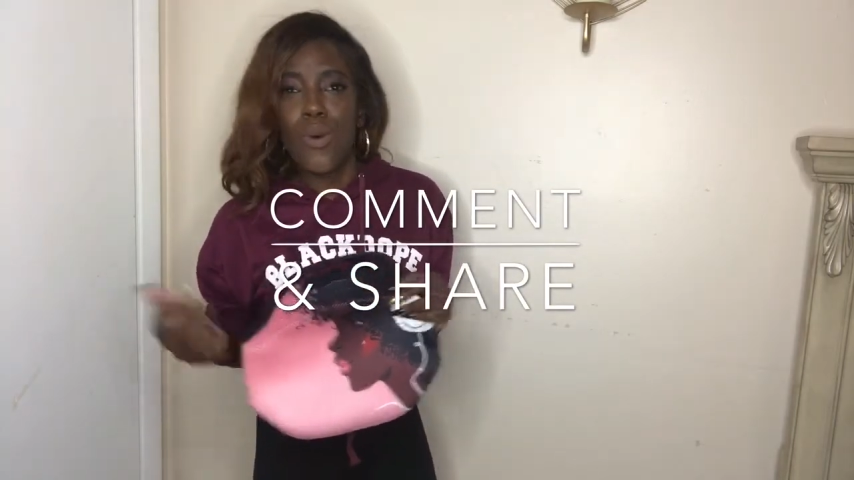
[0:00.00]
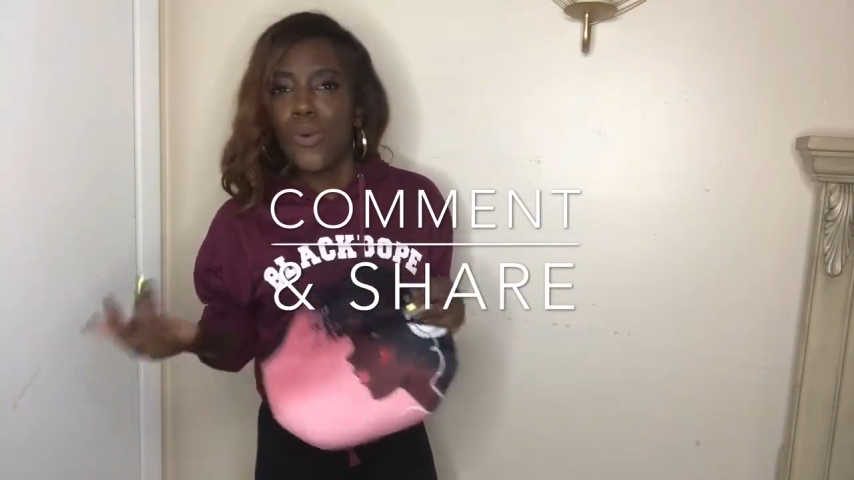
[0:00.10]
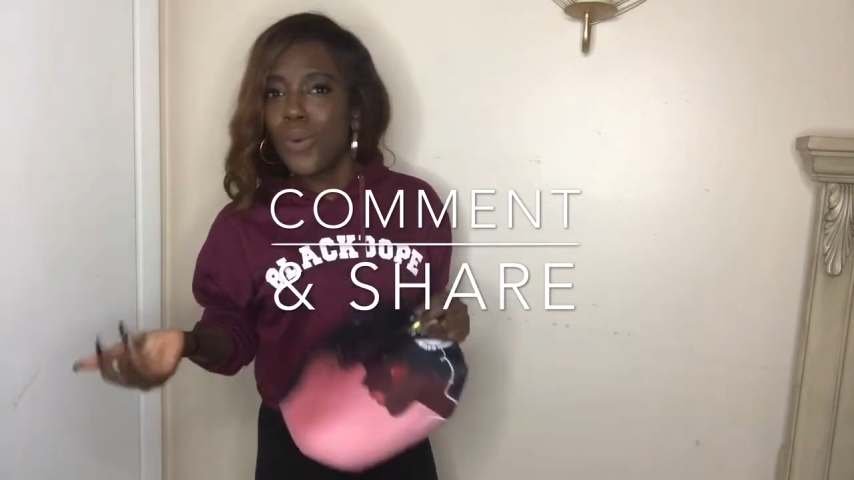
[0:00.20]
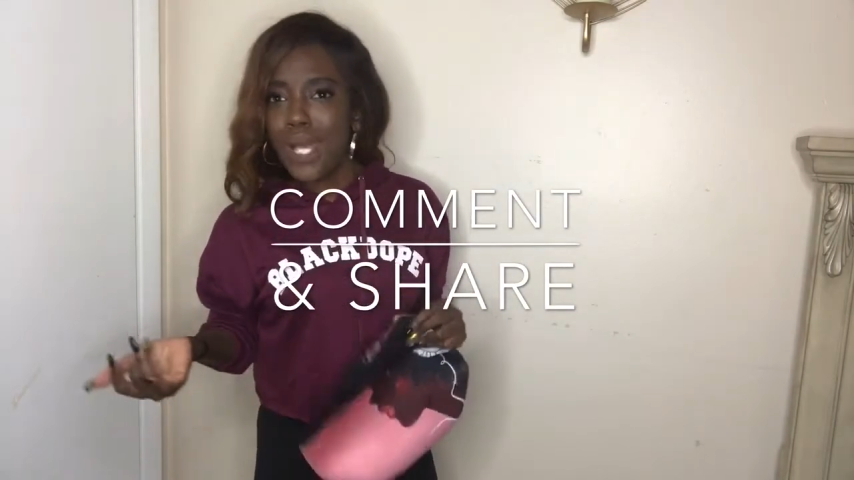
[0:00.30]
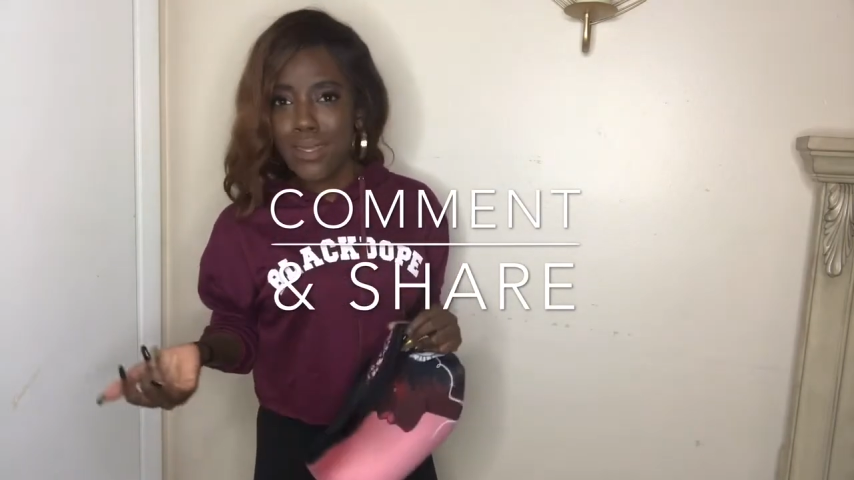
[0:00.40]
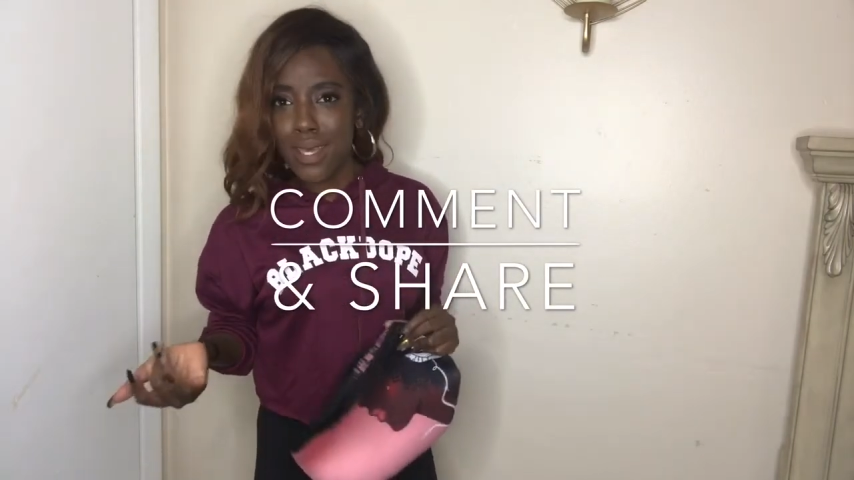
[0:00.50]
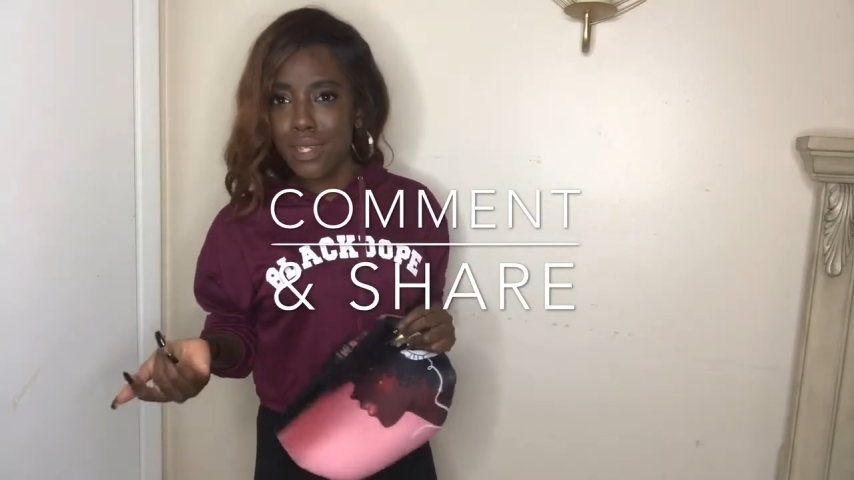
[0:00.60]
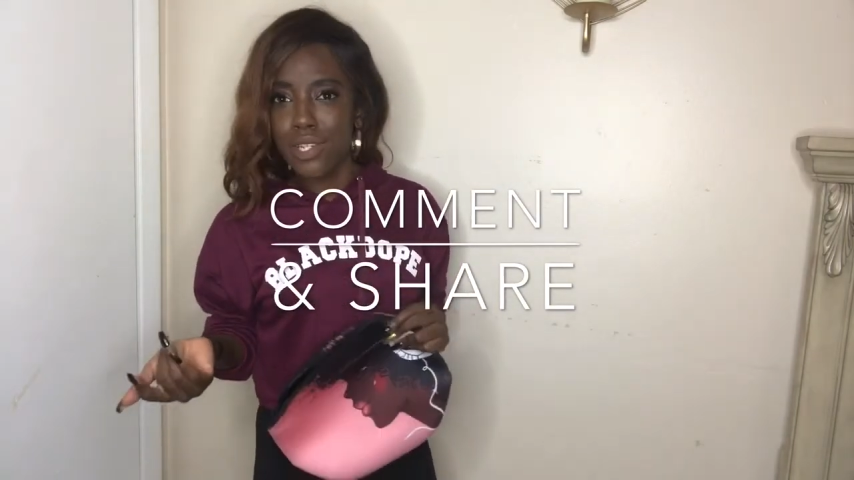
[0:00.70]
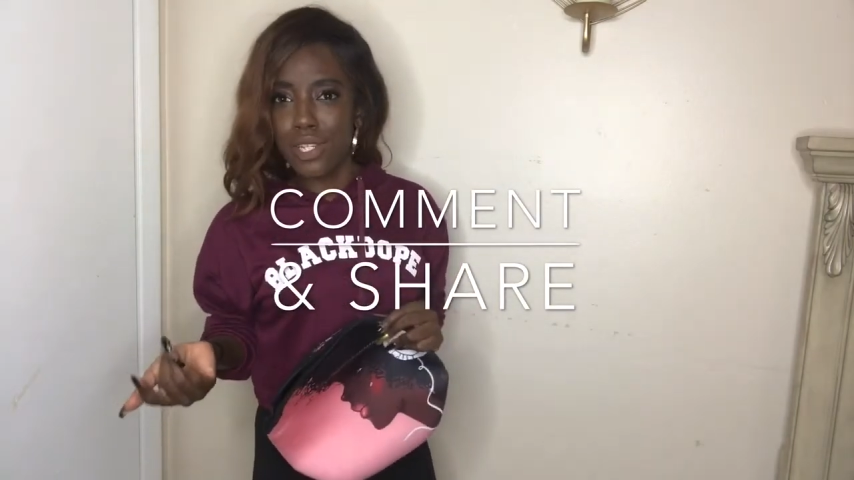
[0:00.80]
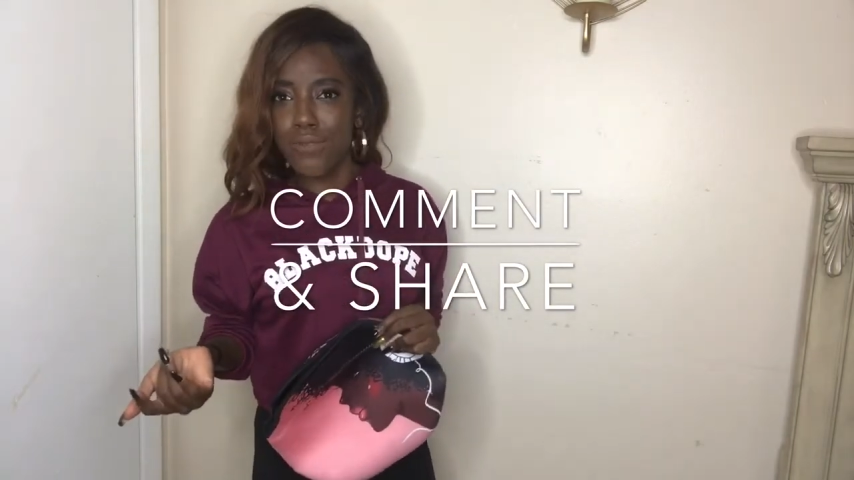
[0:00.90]
Who got the
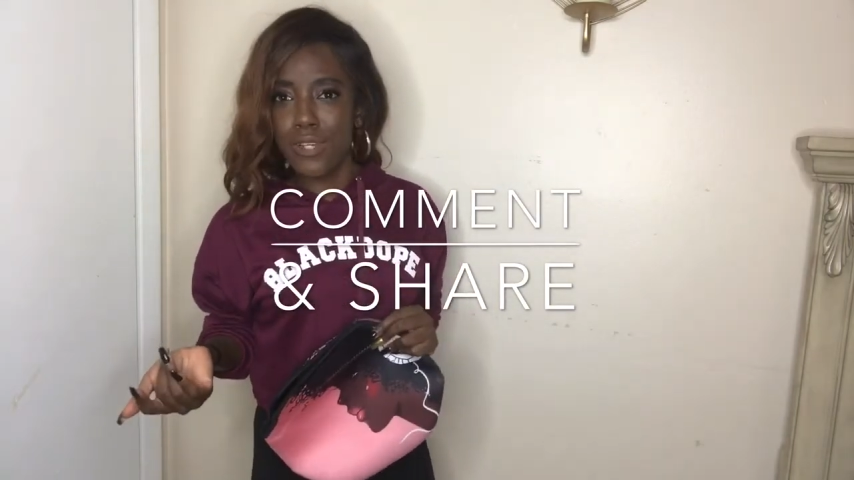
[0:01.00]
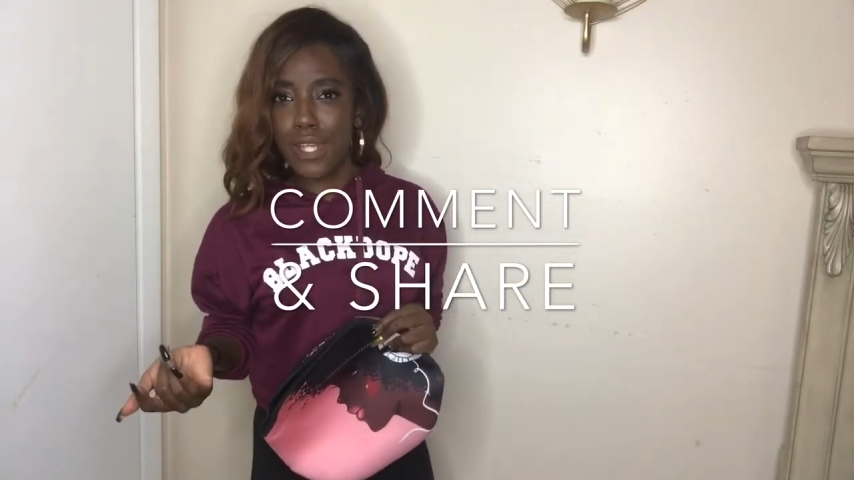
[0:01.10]
energy for